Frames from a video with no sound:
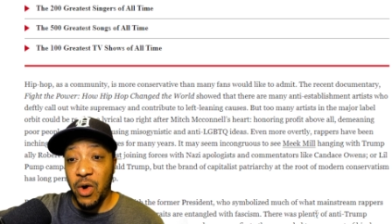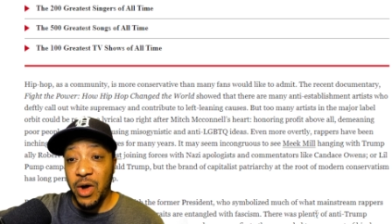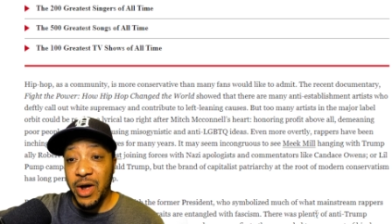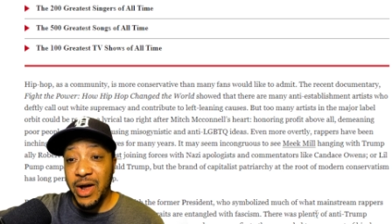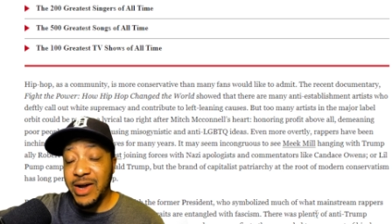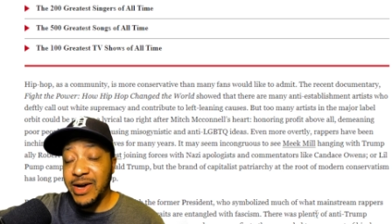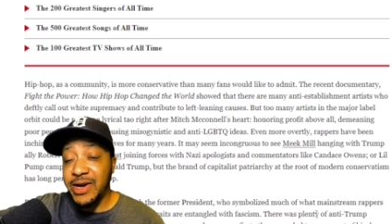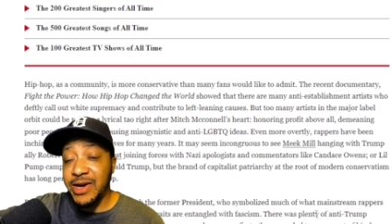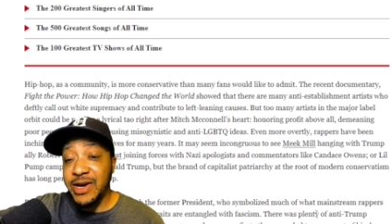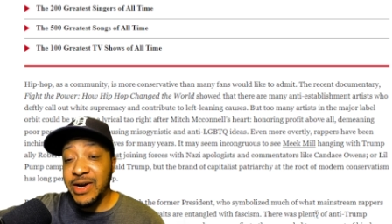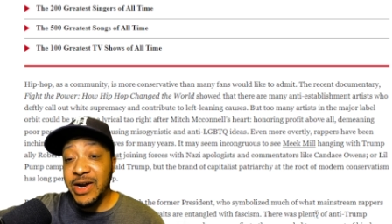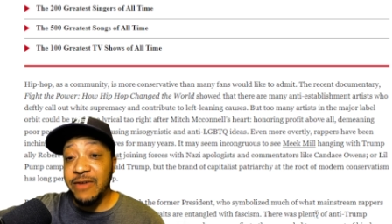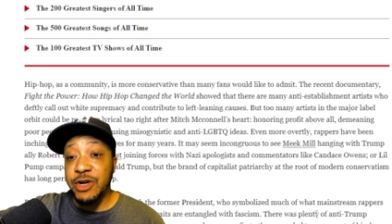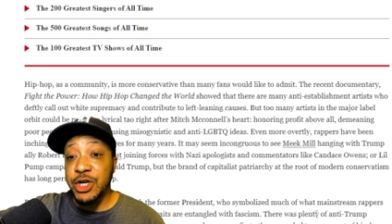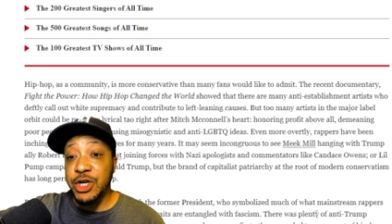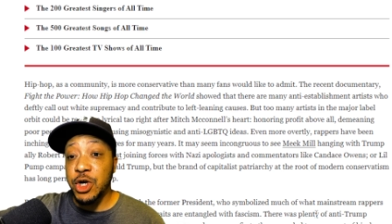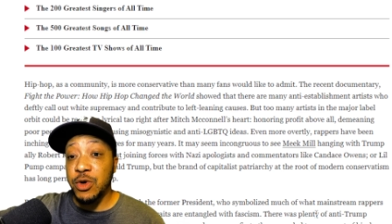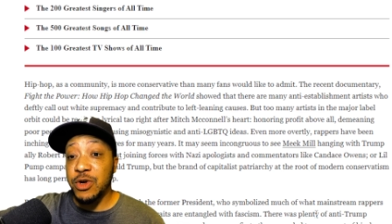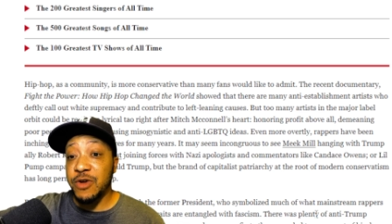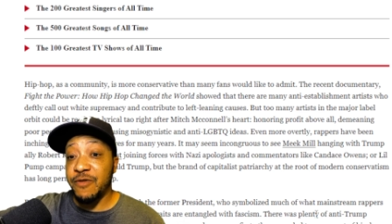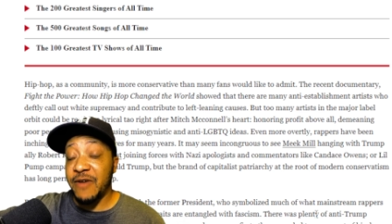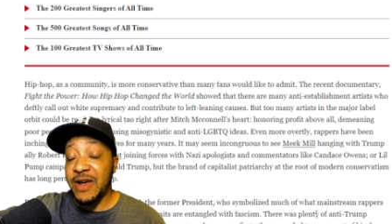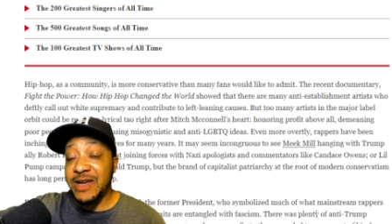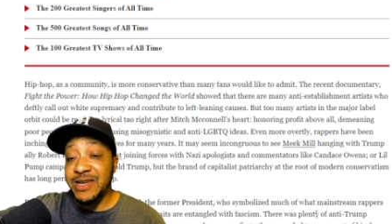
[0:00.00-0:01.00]
He didn't even show
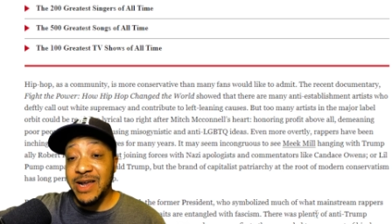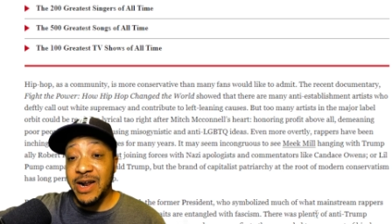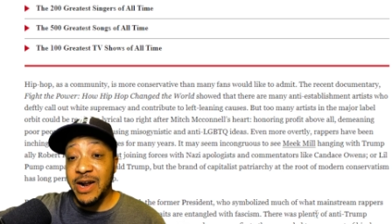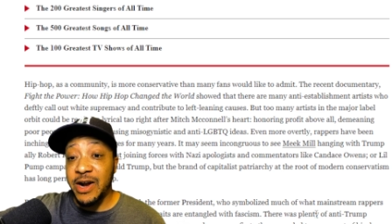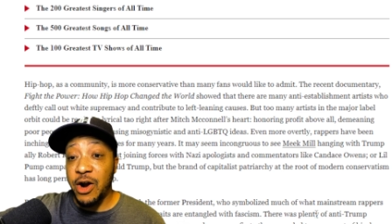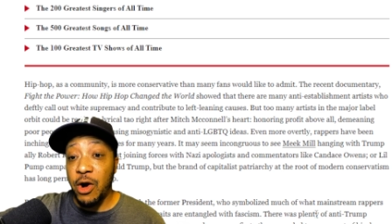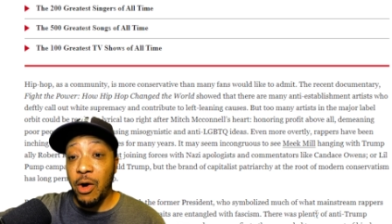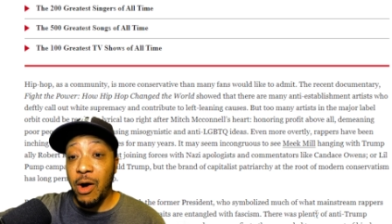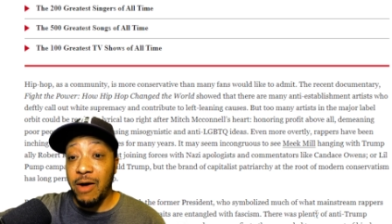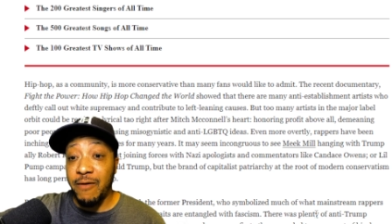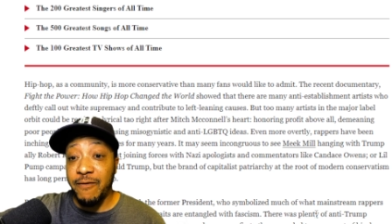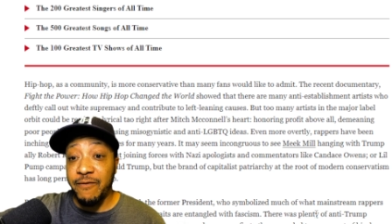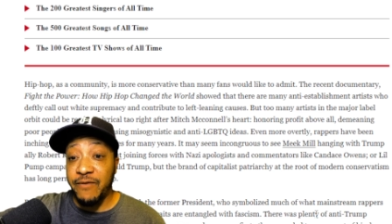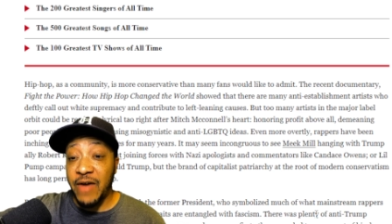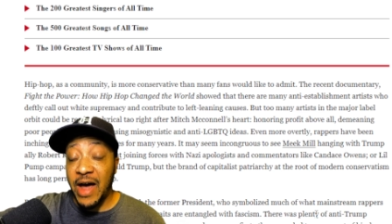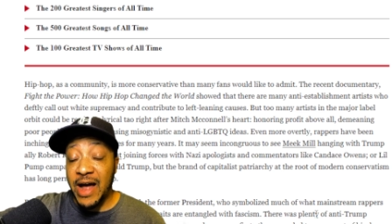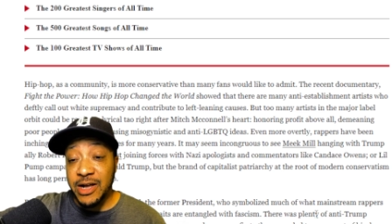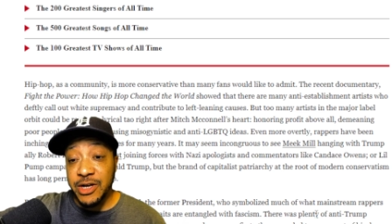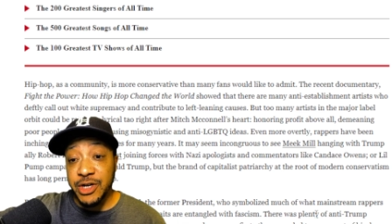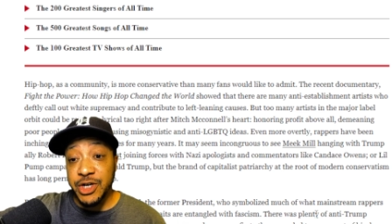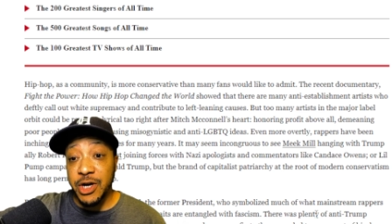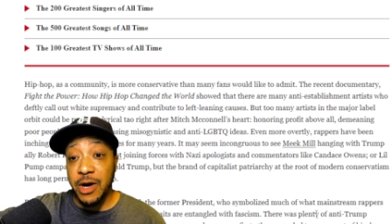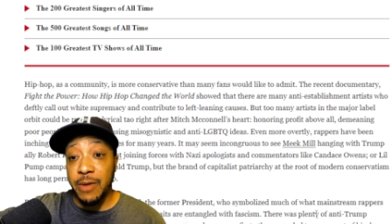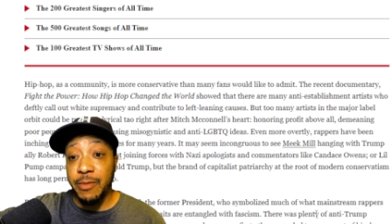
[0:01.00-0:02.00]
his face. I didn't know how fat
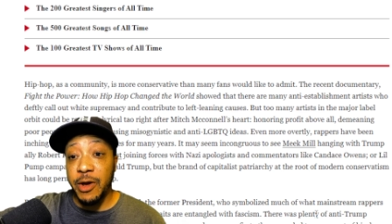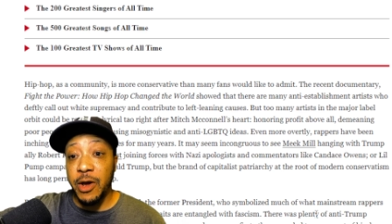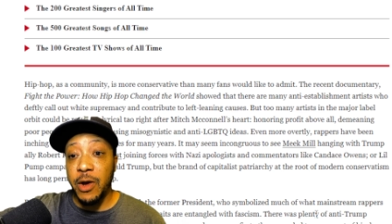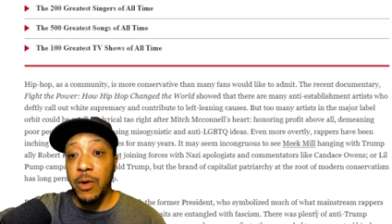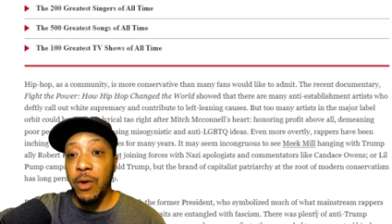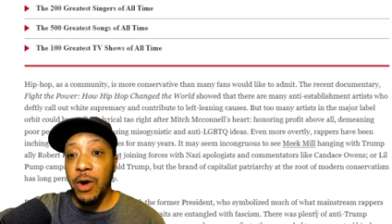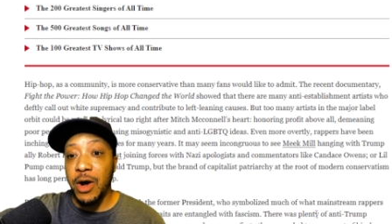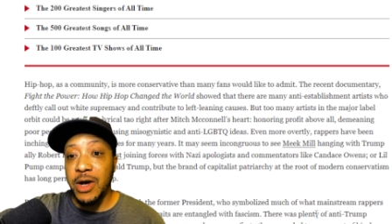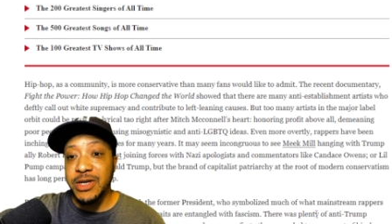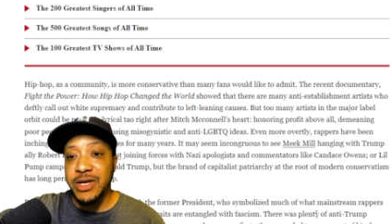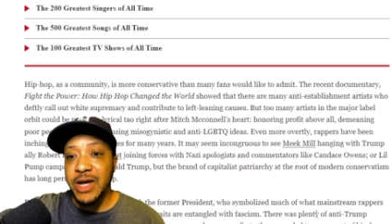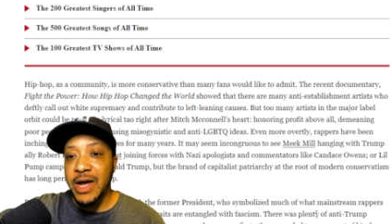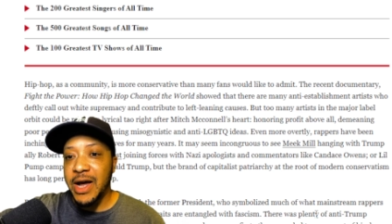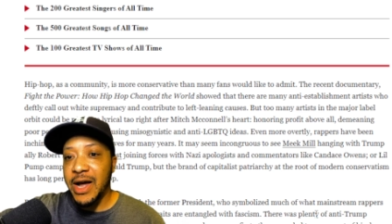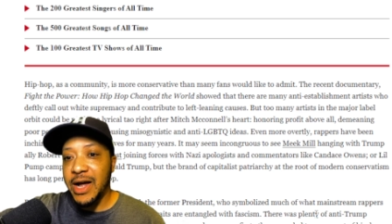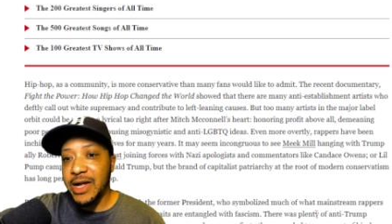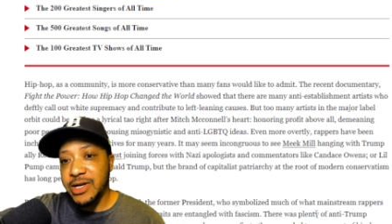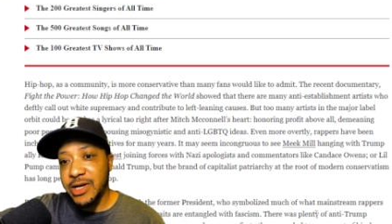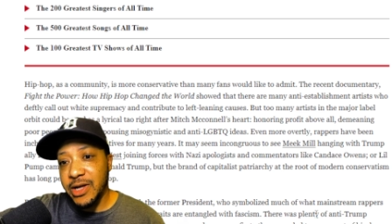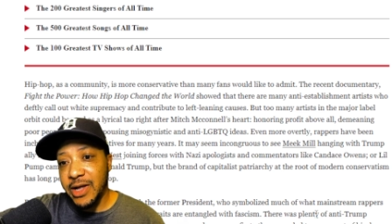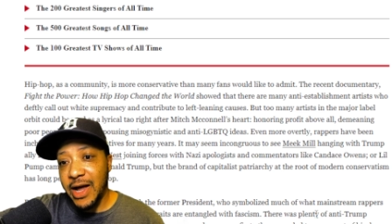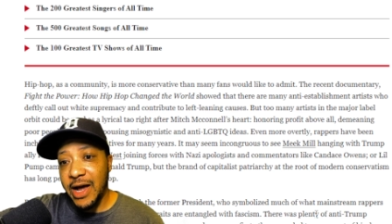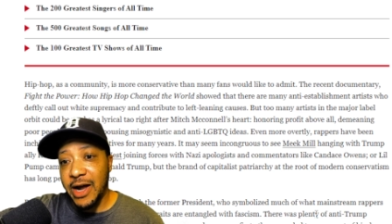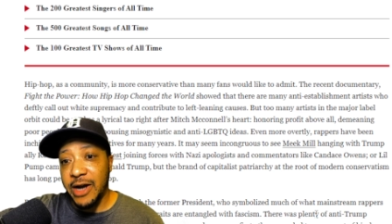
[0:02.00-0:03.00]
and chubby he was
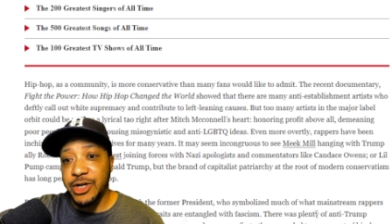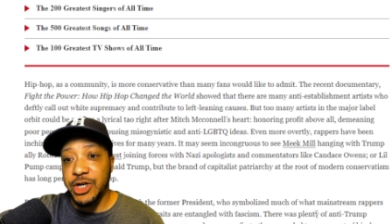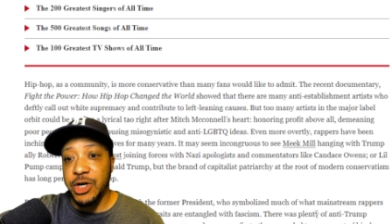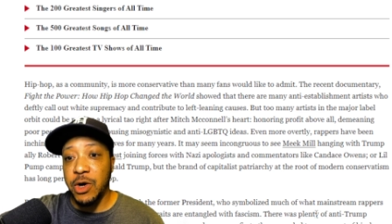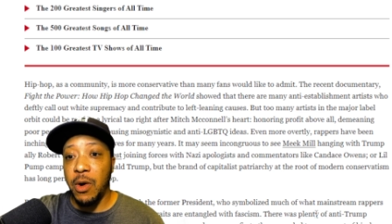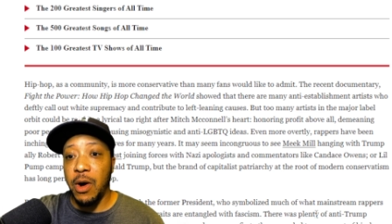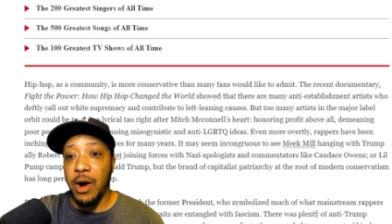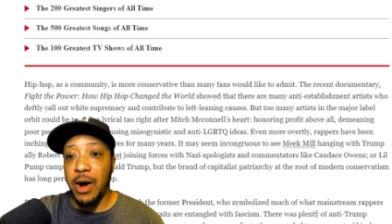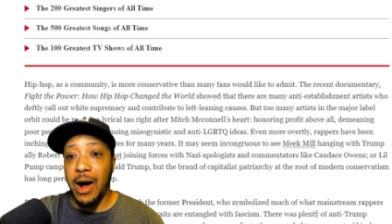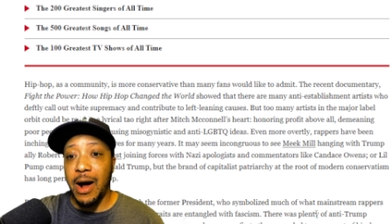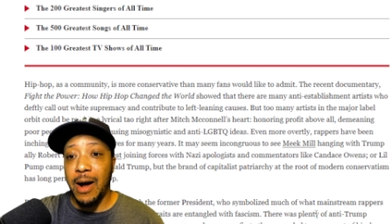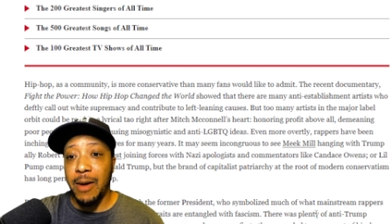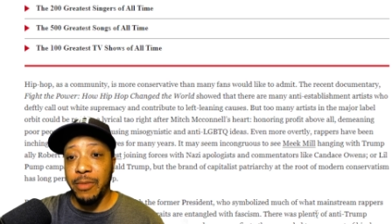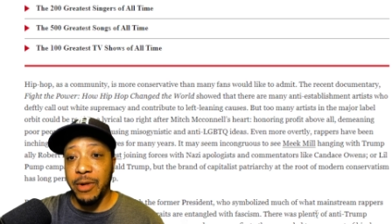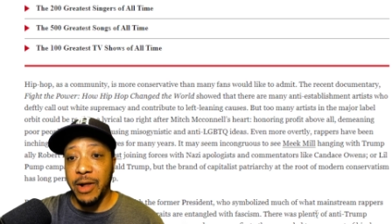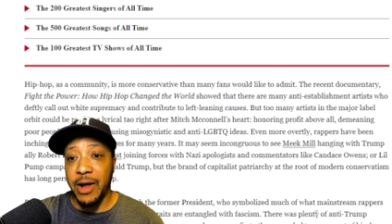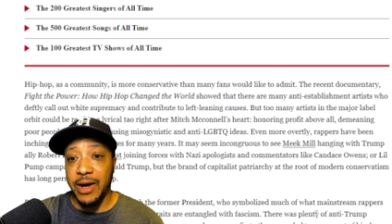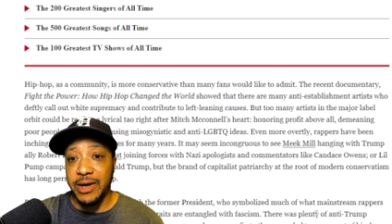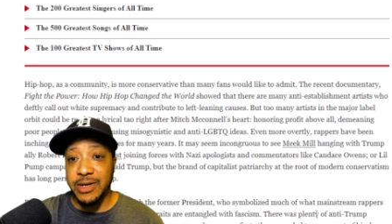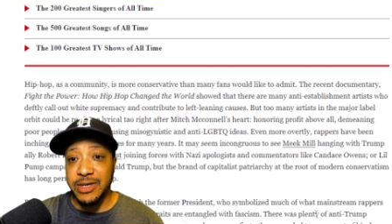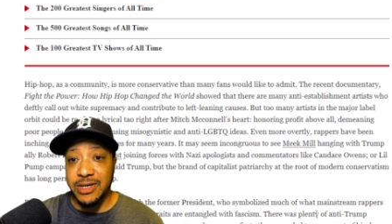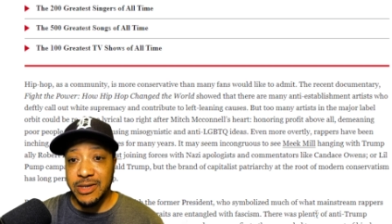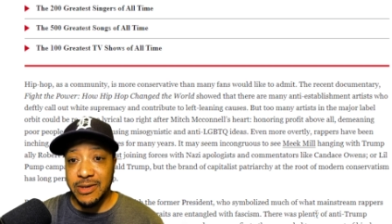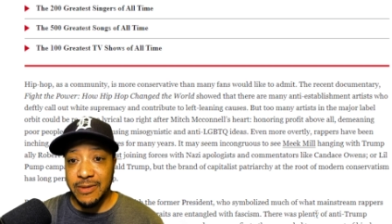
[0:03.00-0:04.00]
until he had a show on
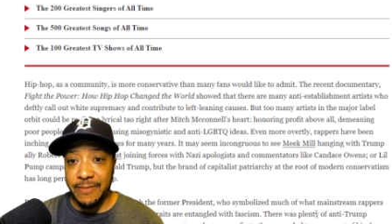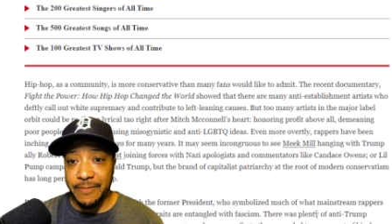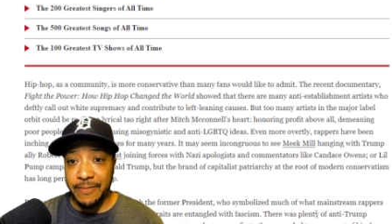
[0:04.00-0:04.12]
Complex.